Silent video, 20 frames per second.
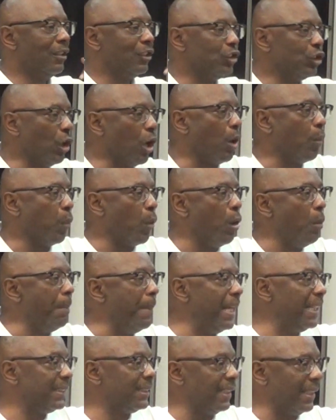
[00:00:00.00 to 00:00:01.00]
Started
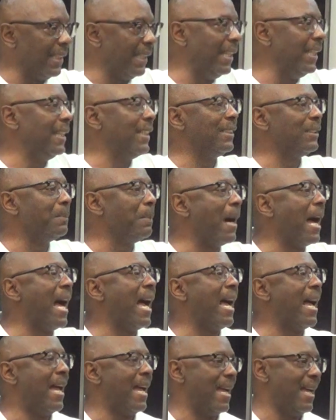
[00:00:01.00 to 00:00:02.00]
romancing in his
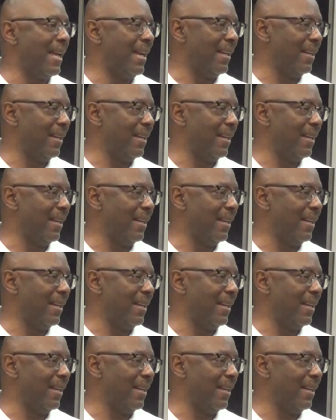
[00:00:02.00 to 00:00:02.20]
mind.